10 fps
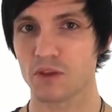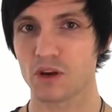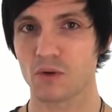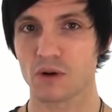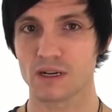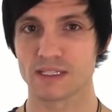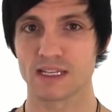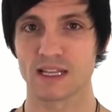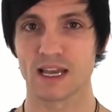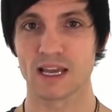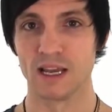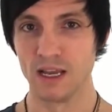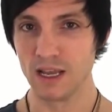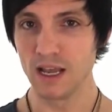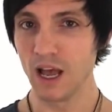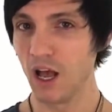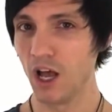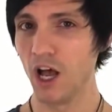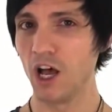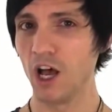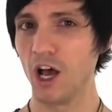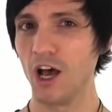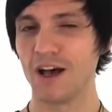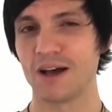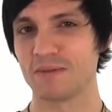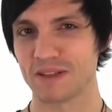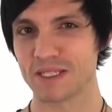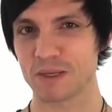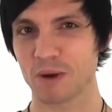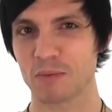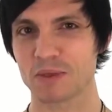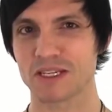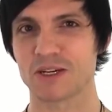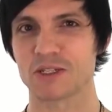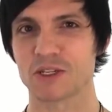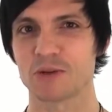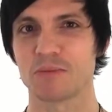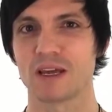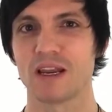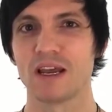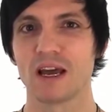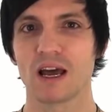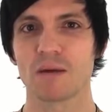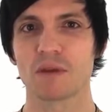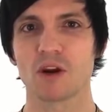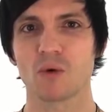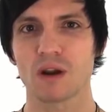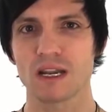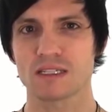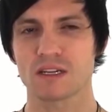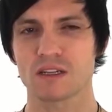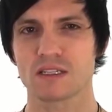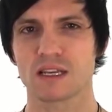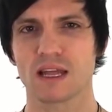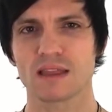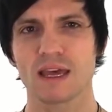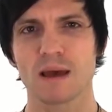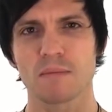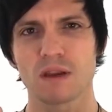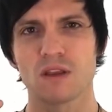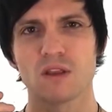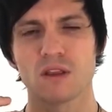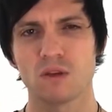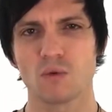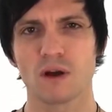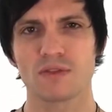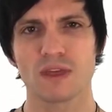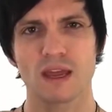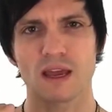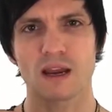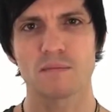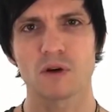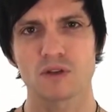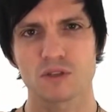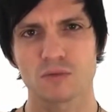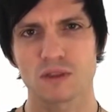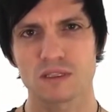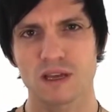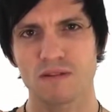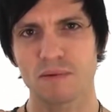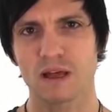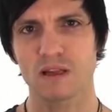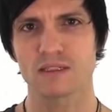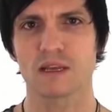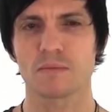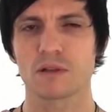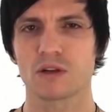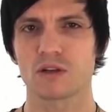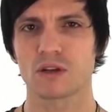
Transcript: You don't want to sing like, oh, I mean, some opera singers do, but you don't want to necessarily sing like that, but you want that kind of motion where the soft palate is up a little.